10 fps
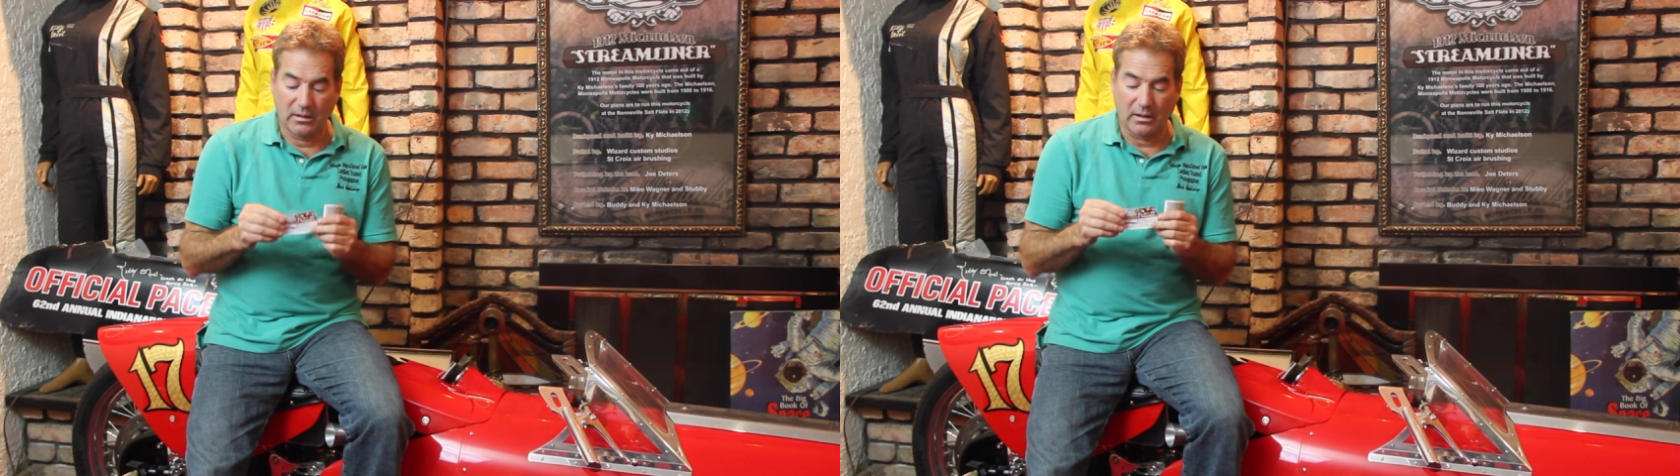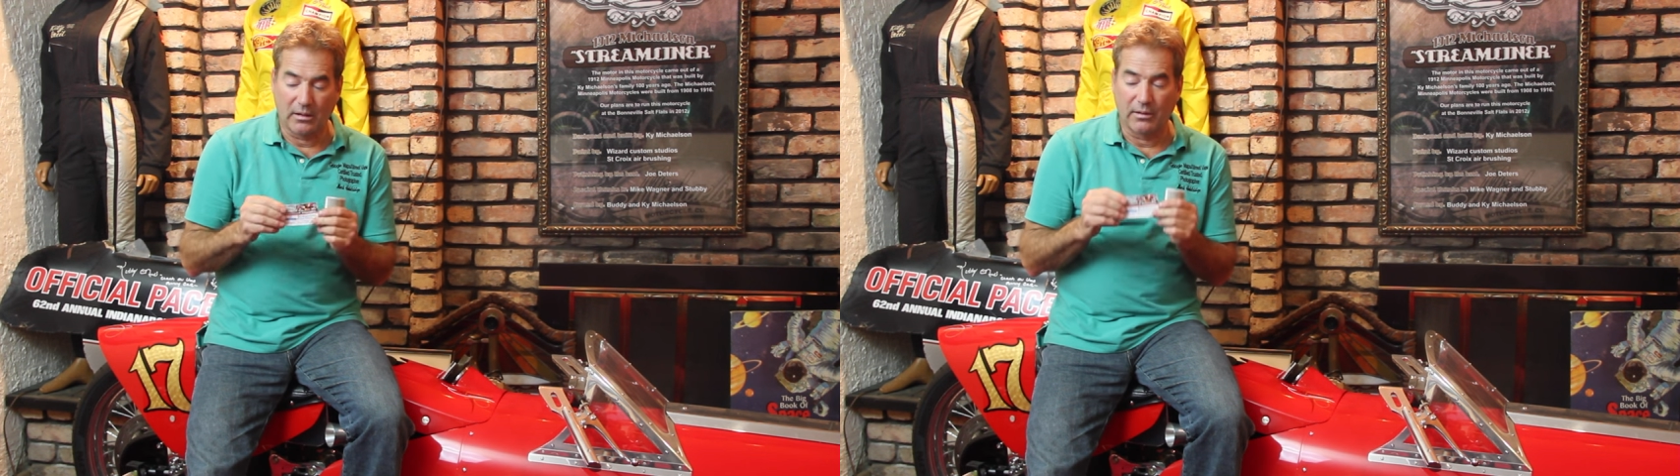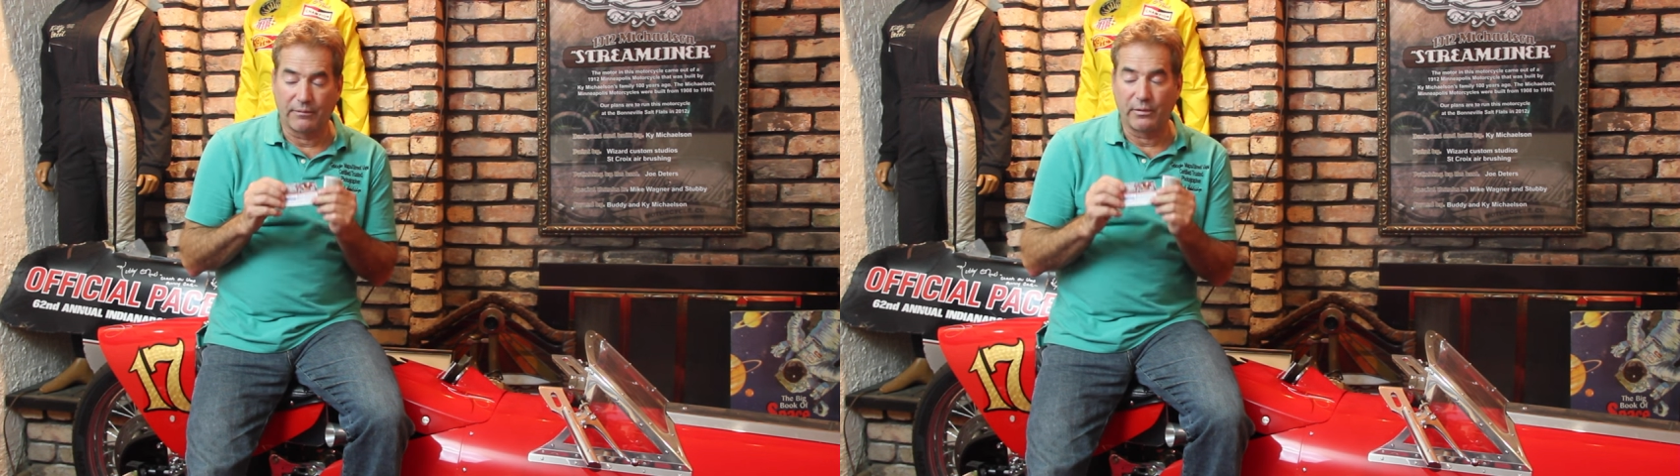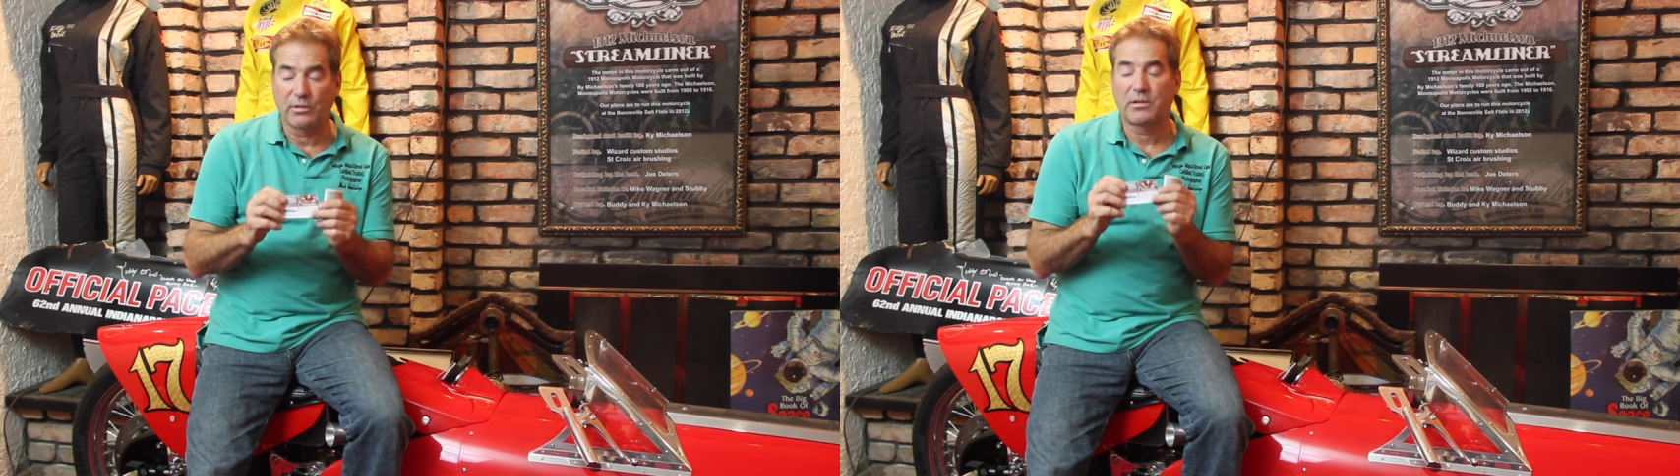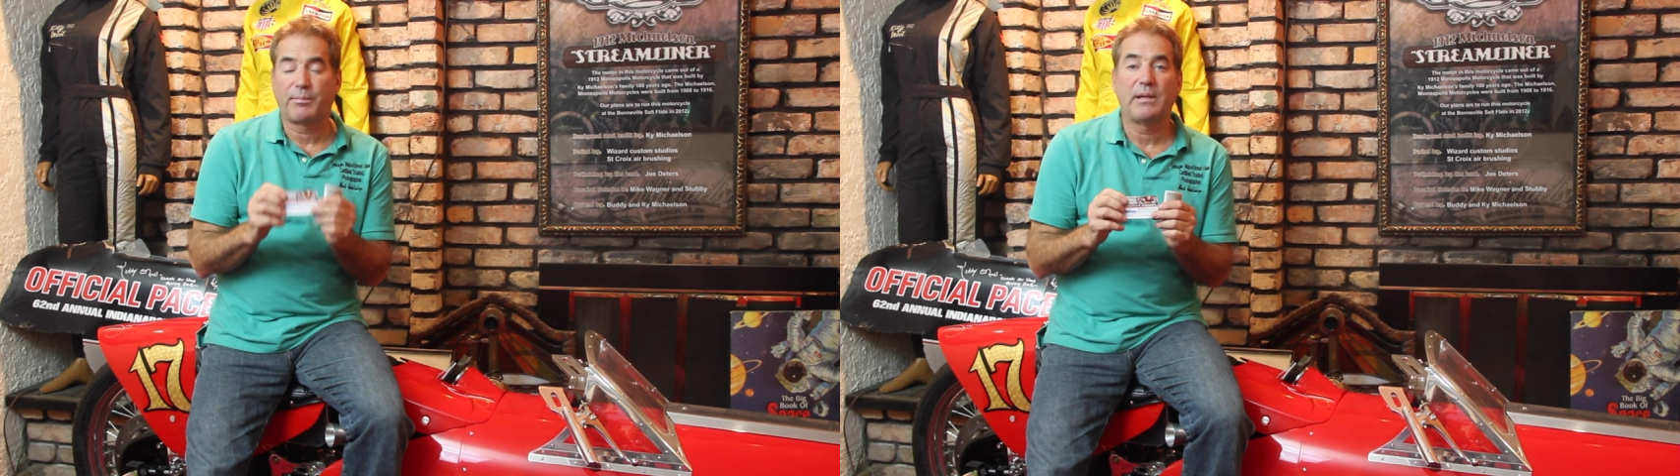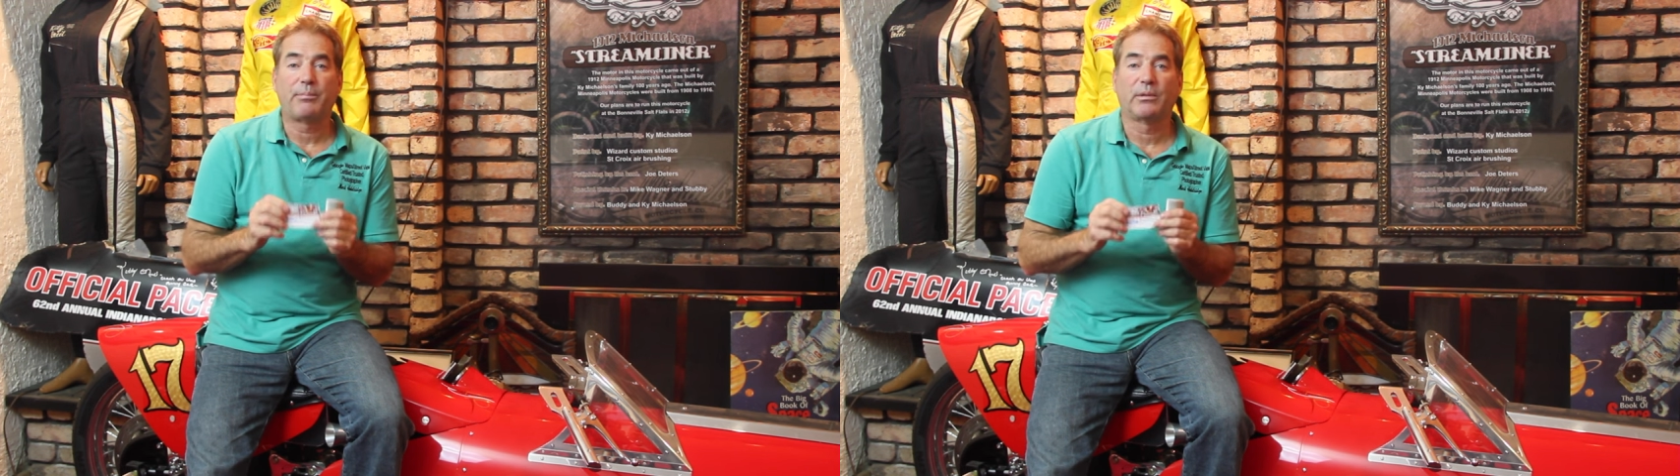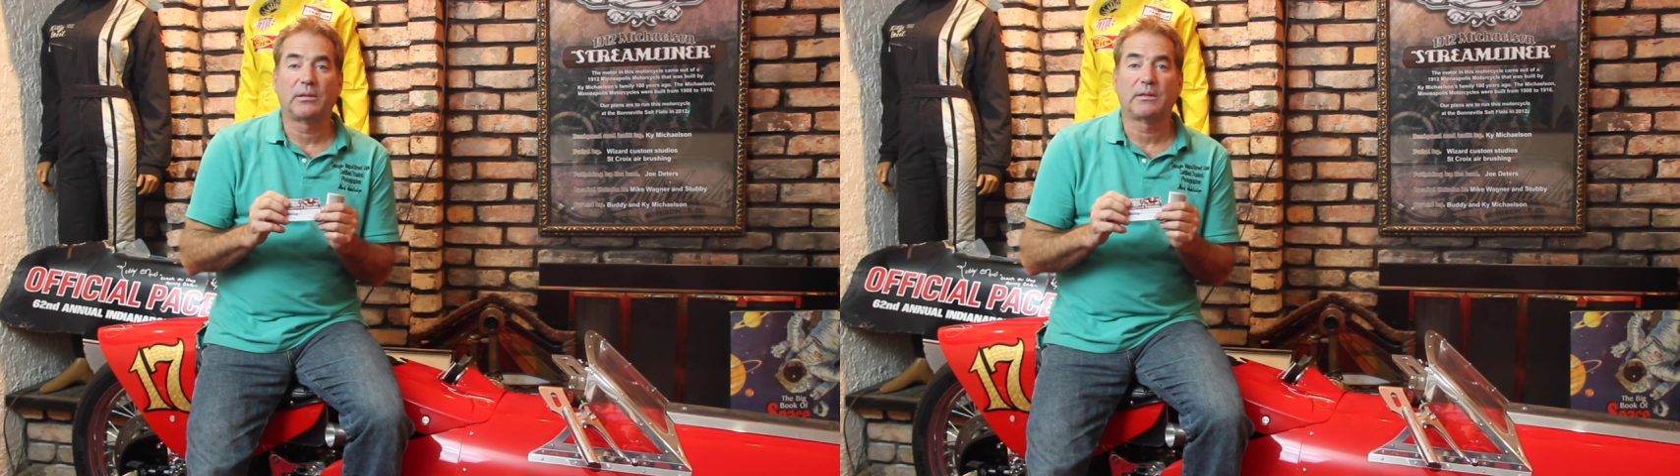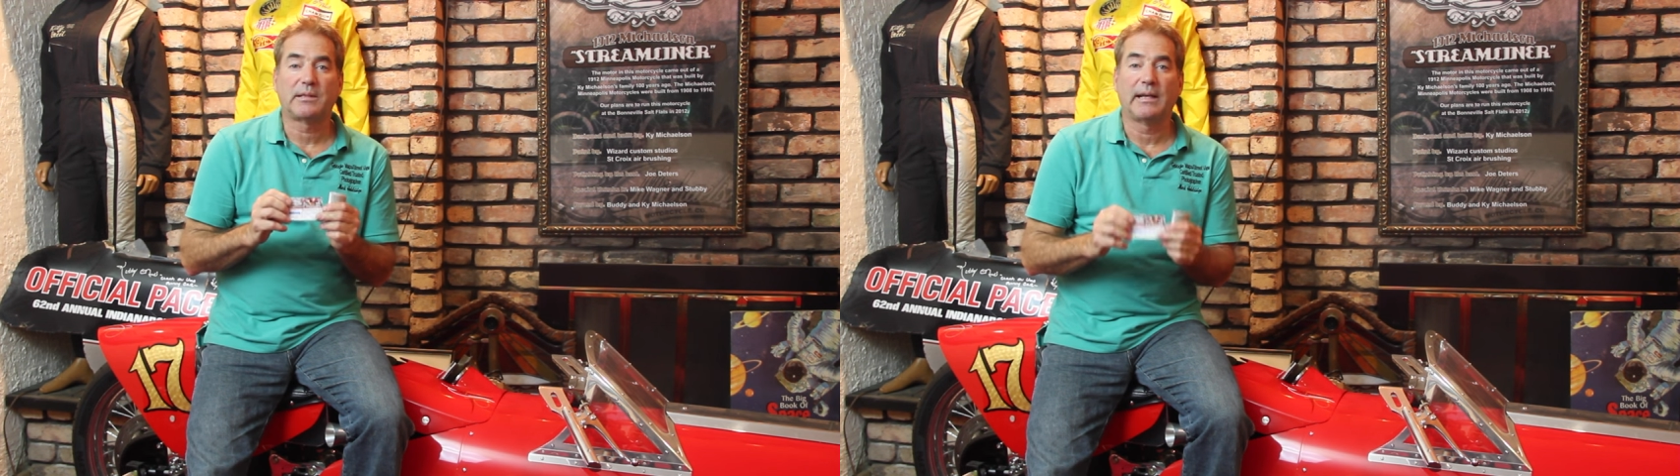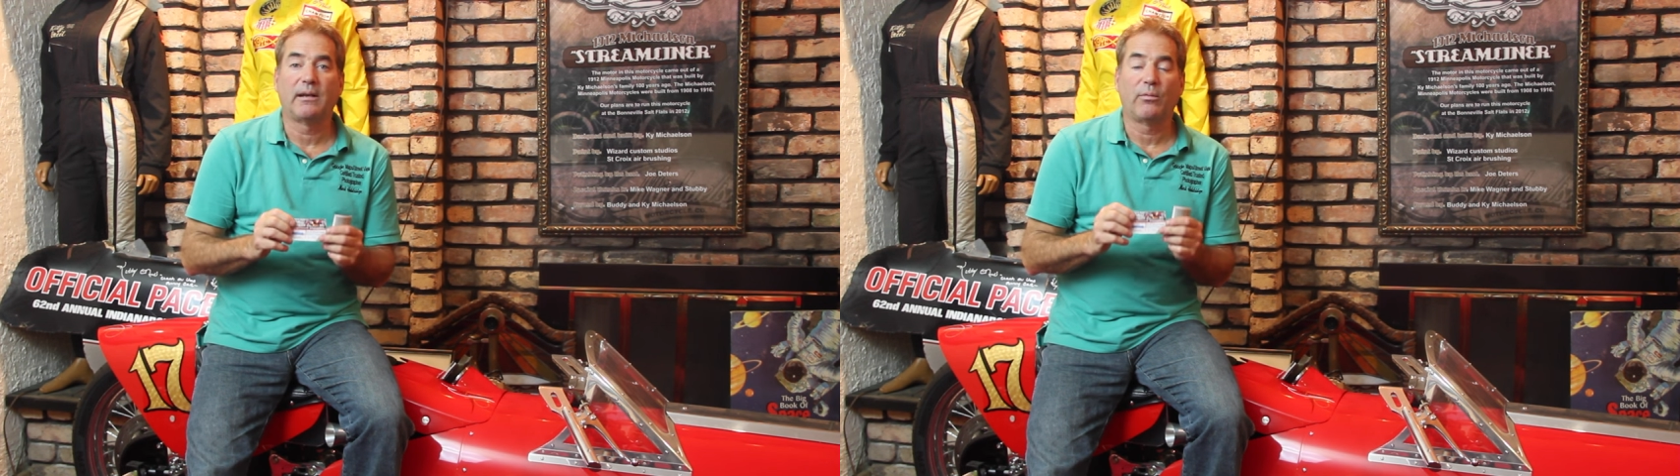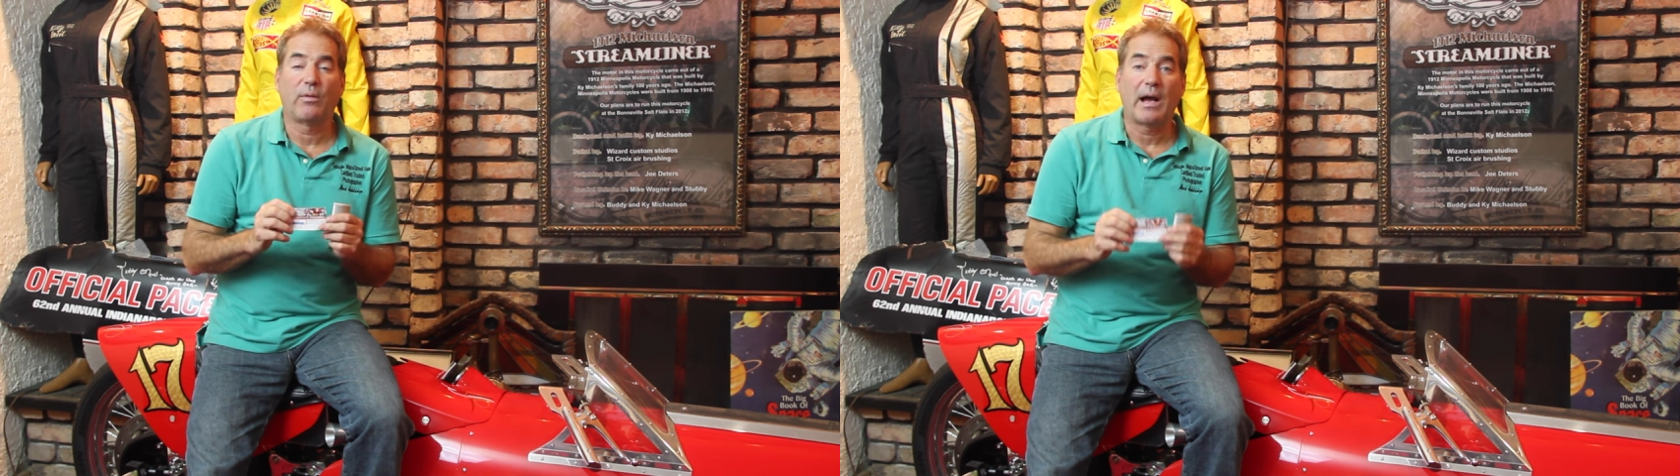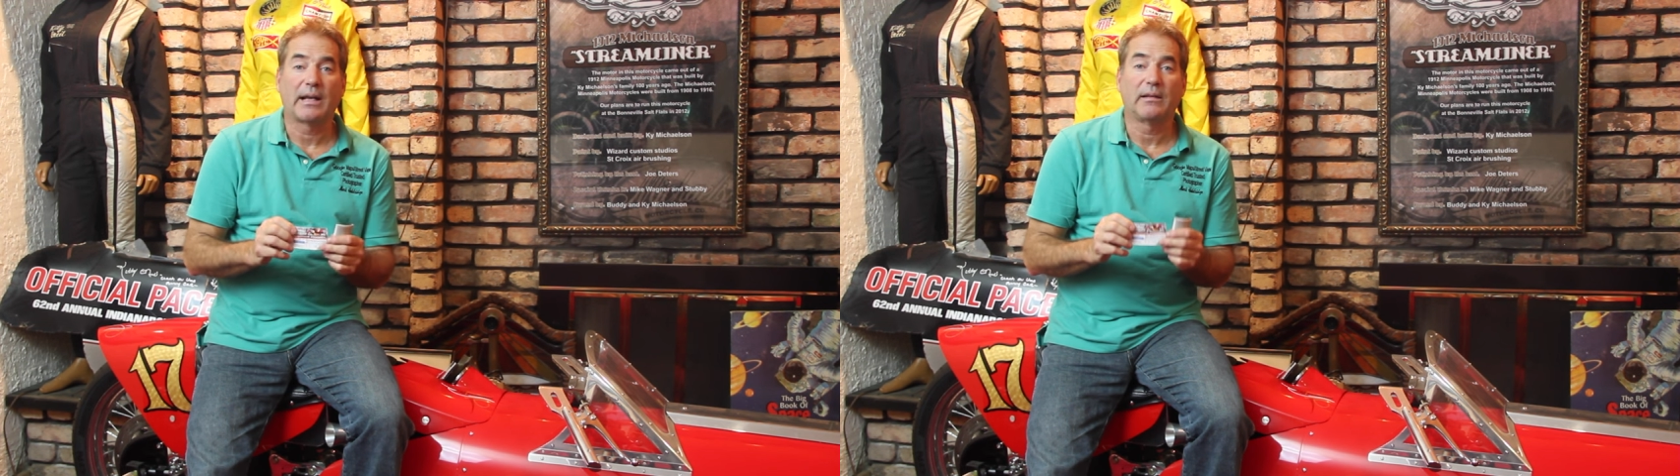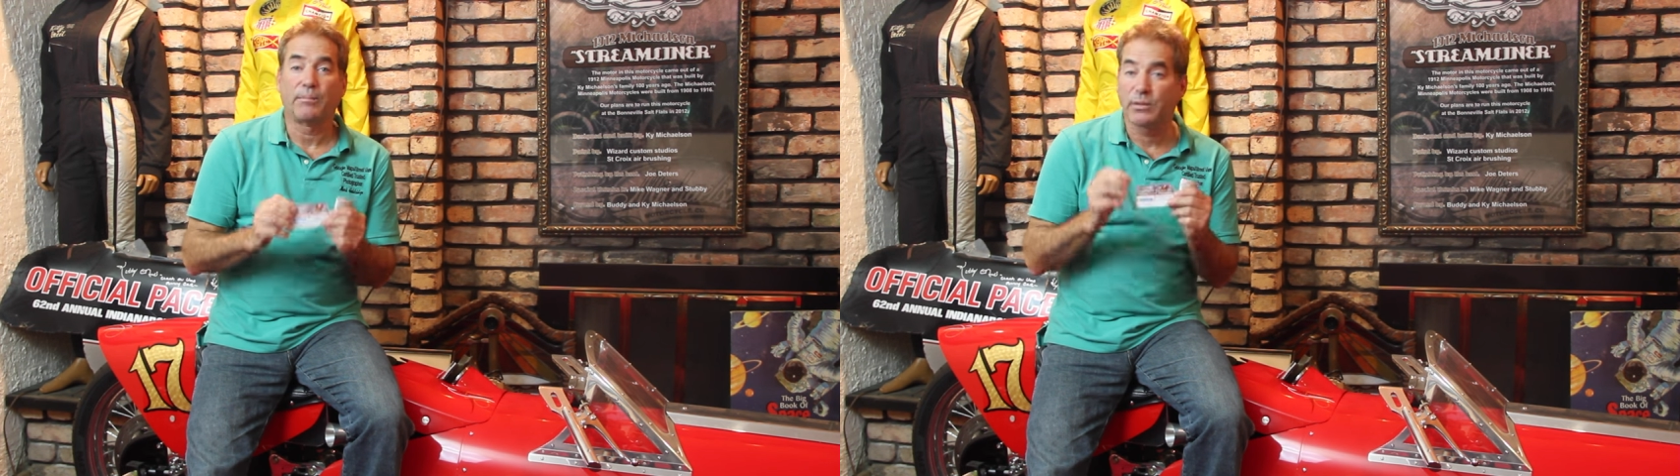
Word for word: are the first people to send a rocket,